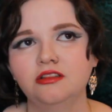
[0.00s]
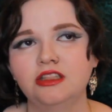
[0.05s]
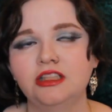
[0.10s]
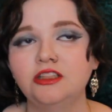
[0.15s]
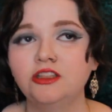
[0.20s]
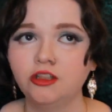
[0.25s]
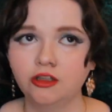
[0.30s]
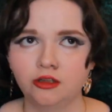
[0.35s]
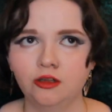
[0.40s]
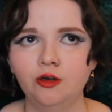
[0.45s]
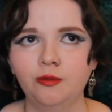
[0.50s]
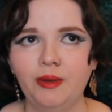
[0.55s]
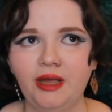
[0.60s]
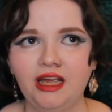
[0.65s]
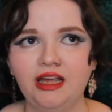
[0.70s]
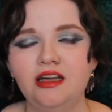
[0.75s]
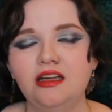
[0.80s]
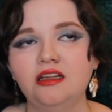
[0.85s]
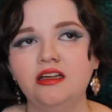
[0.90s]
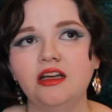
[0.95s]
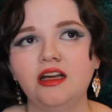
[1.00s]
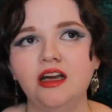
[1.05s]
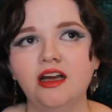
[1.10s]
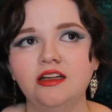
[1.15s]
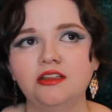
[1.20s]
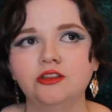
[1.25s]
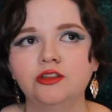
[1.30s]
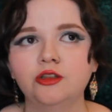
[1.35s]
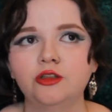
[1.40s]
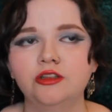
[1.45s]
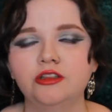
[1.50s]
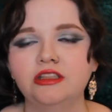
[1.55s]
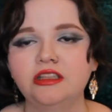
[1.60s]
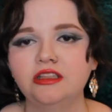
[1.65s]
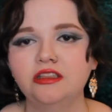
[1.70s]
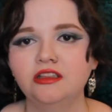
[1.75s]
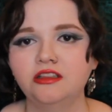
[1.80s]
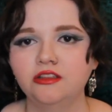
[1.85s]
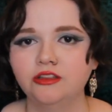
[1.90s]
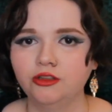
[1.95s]
They took their pain and turned
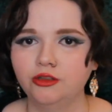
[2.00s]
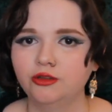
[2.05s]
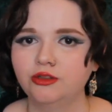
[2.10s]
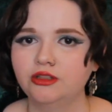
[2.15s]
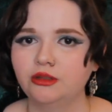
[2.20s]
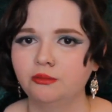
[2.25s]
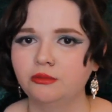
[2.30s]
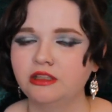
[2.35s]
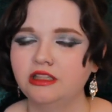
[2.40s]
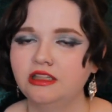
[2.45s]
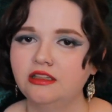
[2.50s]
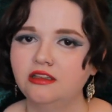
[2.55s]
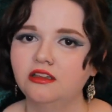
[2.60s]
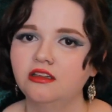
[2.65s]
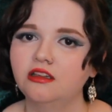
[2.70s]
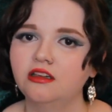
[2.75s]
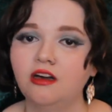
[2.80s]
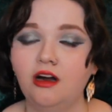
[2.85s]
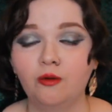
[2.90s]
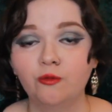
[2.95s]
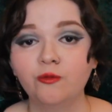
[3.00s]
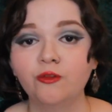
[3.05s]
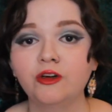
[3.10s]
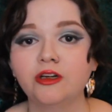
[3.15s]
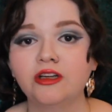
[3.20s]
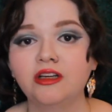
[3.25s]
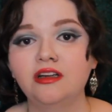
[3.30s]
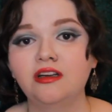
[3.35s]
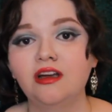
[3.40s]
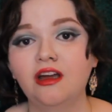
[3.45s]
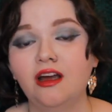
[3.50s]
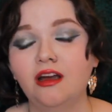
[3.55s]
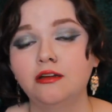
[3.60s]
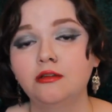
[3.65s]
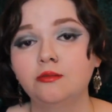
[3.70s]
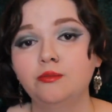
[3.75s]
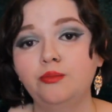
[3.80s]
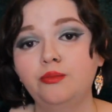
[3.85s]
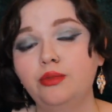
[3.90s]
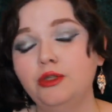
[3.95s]
it into something comforting
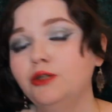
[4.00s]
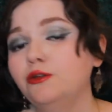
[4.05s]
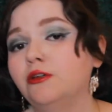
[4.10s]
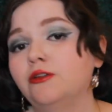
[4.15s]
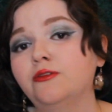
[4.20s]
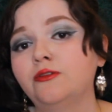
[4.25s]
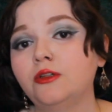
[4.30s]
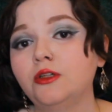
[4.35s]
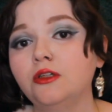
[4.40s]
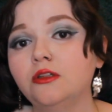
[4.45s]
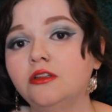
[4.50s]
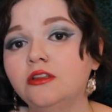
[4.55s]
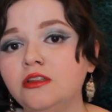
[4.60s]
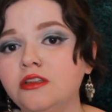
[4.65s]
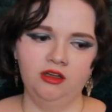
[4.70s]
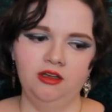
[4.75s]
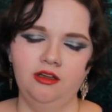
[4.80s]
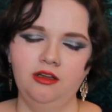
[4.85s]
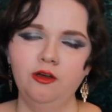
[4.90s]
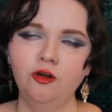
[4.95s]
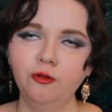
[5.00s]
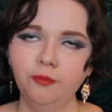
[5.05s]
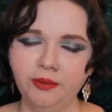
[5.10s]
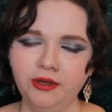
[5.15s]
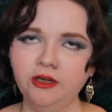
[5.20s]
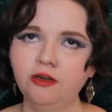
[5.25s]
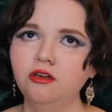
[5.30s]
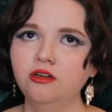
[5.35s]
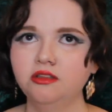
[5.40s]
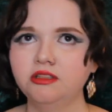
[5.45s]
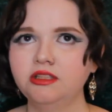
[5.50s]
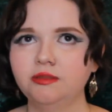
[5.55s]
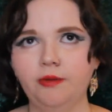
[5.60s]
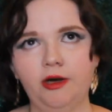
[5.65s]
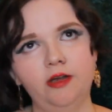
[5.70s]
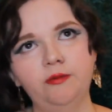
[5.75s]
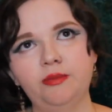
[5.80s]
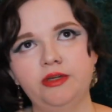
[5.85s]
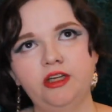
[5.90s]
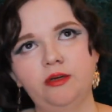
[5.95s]
and beautiful. Their appearance
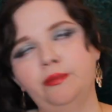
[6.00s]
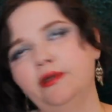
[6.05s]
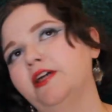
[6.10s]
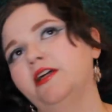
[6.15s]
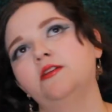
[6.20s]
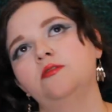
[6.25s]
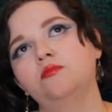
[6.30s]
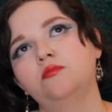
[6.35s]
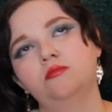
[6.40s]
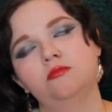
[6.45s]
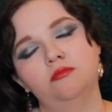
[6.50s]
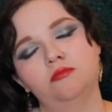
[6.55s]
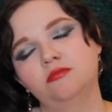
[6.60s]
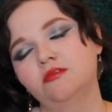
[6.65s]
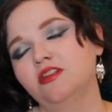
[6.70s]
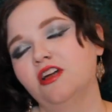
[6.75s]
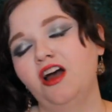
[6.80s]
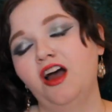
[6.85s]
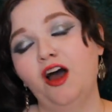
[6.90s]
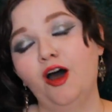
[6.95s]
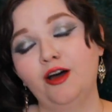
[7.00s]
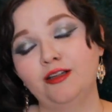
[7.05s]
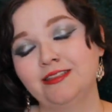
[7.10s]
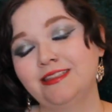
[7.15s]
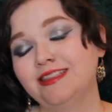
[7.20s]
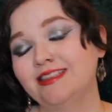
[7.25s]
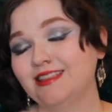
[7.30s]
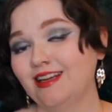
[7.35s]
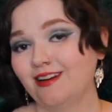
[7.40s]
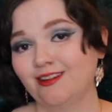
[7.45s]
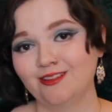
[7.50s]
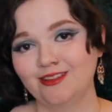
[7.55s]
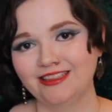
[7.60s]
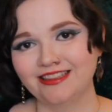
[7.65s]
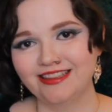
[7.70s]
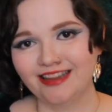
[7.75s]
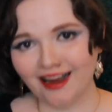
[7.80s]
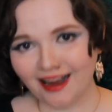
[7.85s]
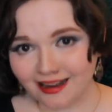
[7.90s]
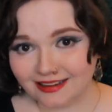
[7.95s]
might be a bit
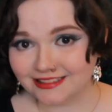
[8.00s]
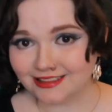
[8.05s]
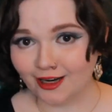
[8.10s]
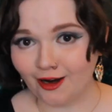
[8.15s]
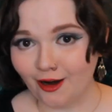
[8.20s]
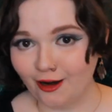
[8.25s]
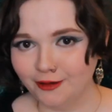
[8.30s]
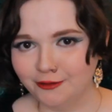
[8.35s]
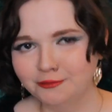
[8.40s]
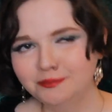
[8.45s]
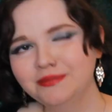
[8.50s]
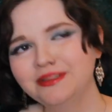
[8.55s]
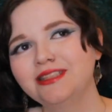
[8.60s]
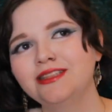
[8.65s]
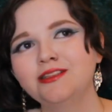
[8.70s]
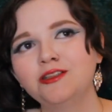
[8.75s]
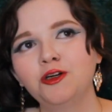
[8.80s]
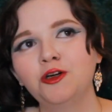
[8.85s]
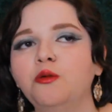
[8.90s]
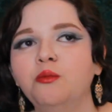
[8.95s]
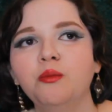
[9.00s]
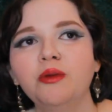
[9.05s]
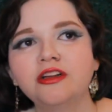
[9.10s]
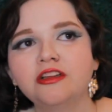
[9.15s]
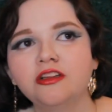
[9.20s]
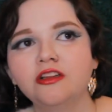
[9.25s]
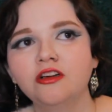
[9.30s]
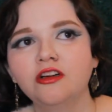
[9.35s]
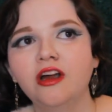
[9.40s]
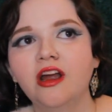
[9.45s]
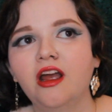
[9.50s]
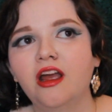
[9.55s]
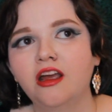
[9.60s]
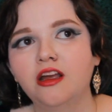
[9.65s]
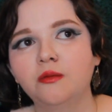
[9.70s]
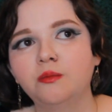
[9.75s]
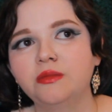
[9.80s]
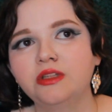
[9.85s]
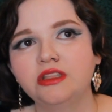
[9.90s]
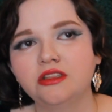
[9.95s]
unsettling at times, but their
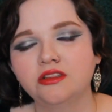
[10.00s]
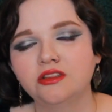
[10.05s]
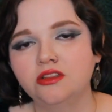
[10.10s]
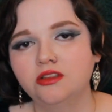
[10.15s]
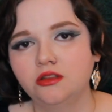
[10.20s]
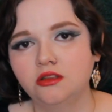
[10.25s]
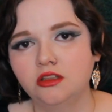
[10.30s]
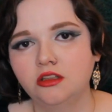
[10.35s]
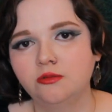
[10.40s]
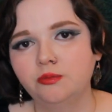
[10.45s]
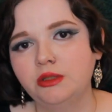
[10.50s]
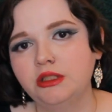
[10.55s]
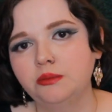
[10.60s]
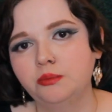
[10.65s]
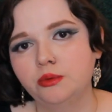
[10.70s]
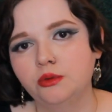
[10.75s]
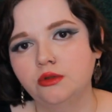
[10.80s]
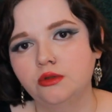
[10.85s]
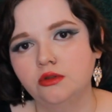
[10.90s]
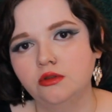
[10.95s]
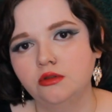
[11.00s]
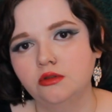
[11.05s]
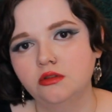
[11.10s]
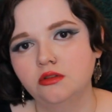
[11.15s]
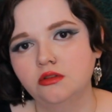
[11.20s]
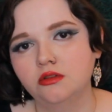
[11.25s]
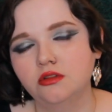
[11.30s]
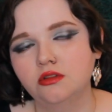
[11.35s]
aim is to give people